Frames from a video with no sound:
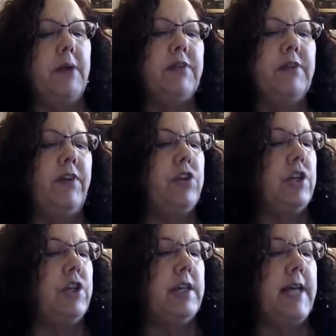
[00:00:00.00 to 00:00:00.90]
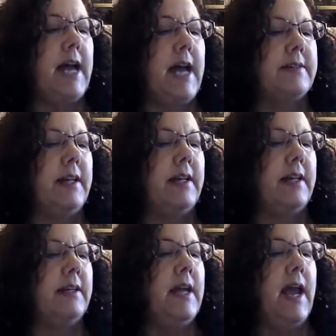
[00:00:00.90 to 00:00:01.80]
I was finishing a task,
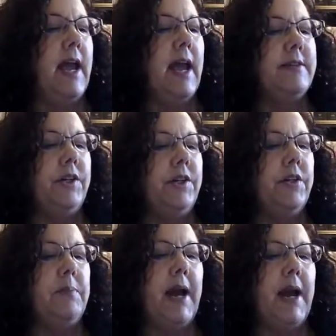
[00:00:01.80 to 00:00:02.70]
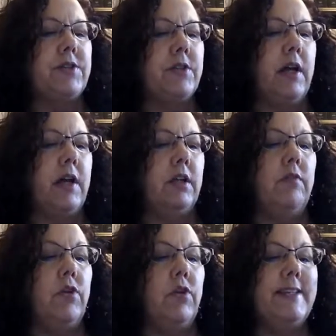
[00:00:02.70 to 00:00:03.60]
and as I hurried past her, a
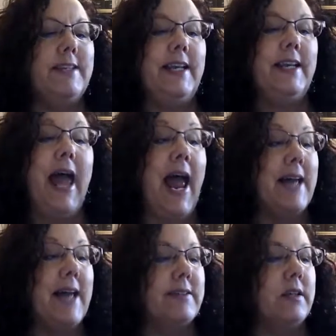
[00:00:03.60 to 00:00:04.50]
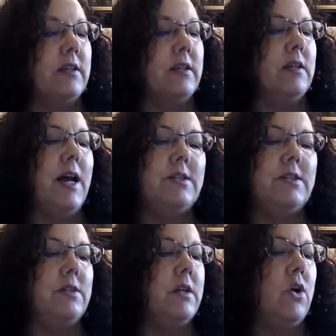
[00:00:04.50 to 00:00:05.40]
little voice said, ask. Not
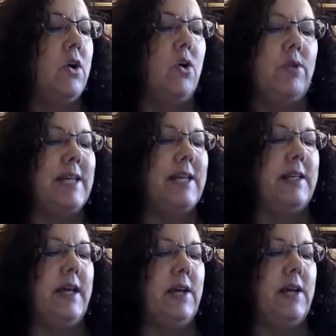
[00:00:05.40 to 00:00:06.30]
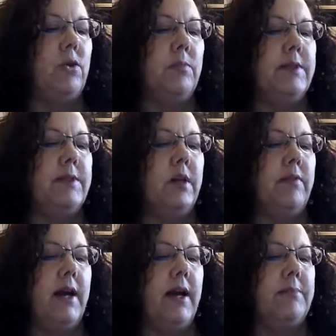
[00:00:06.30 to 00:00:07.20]
today, I told
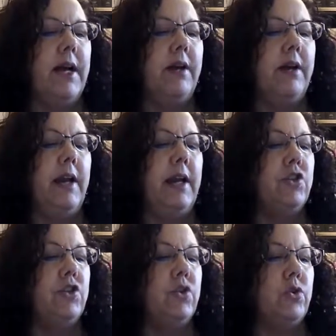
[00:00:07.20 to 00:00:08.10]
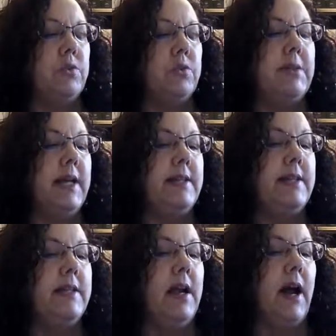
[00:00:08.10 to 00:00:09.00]
myself. I'm tired and it shows.
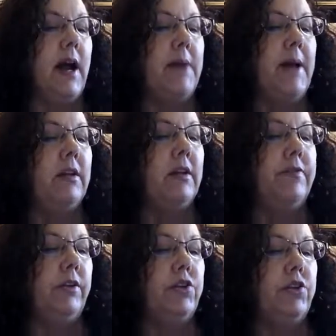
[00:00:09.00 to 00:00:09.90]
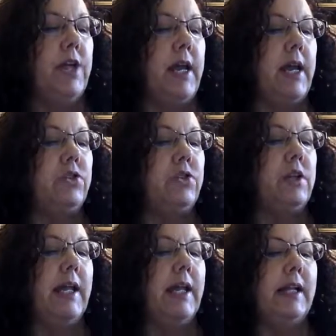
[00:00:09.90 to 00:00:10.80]
Besides, I might look foolish, and
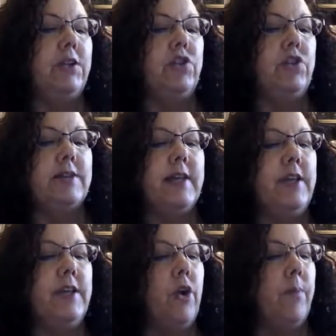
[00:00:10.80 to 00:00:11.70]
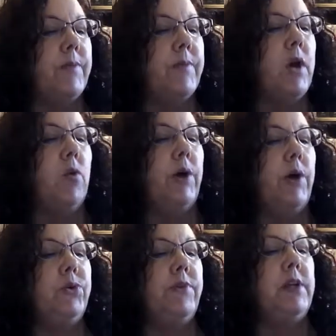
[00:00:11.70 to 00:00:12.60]
she'd likely just say no.
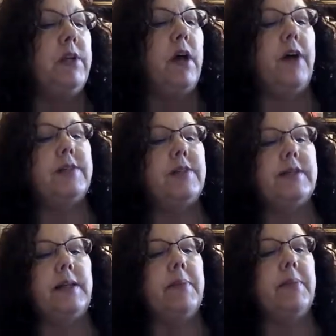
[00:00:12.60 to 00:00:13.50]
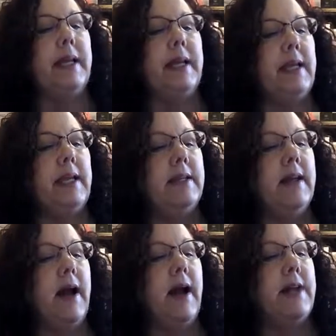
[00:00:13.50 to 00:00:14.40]
While drifting off to sleep that night,
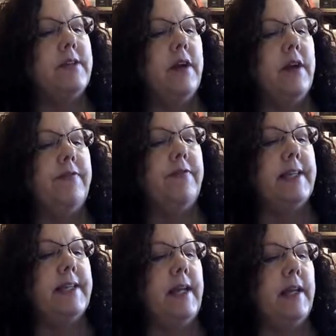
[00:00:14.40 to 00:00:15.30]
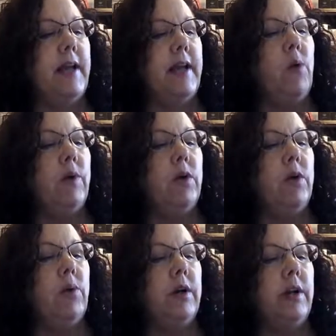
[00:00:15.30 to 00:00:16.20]
I saw her face again. I
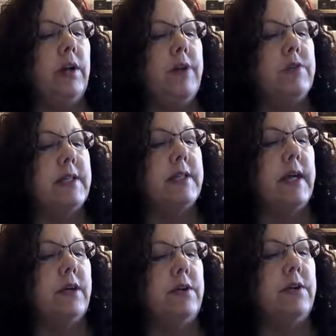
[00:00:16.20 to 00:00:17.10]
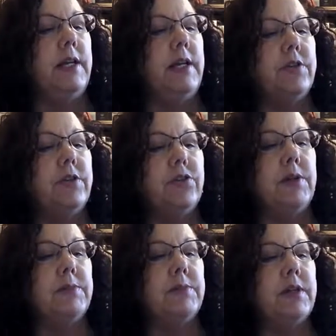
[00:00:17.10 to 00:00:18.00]
wondered what her life was like, her needs, her
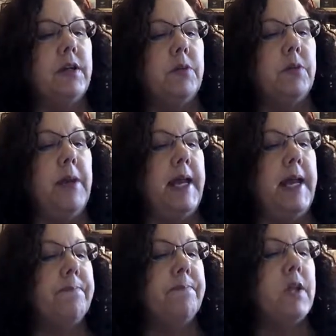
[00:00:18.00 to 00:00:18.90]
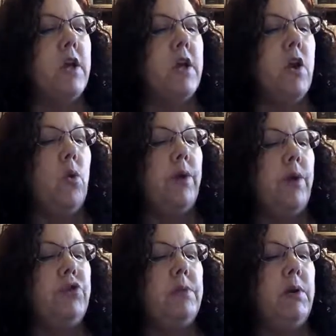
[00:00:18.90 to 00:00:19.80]
dreams, her pain. What
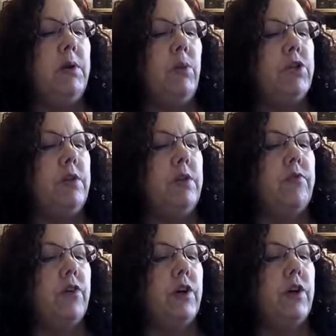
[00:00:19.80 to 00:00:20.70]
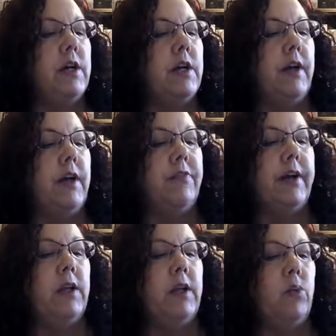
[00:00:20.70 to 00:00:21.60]
if she had been wishing for a
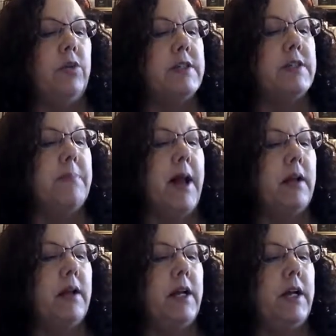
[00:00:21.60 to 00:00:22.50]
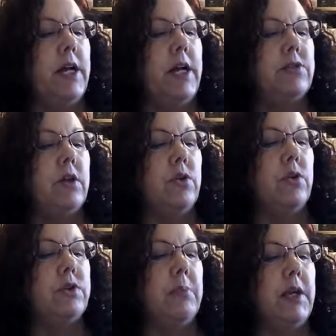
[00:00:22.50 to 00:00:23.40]
friendly word and smile, a chance to
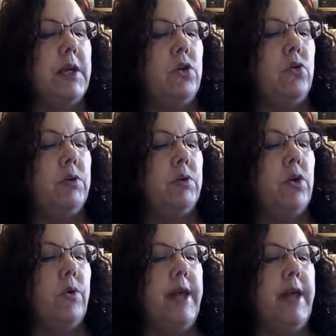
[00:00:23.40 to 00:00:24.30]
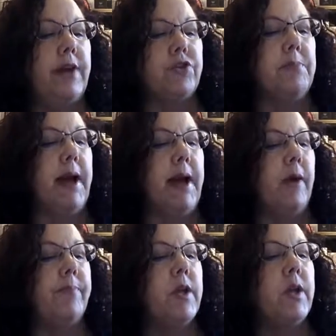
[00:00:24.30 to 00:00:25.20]
know somebody who would go the extra
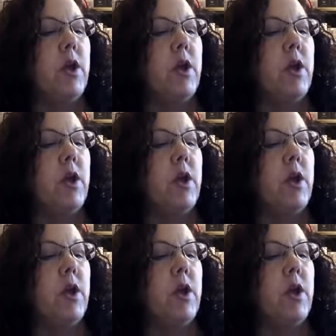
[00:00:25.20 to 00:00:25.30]
mile?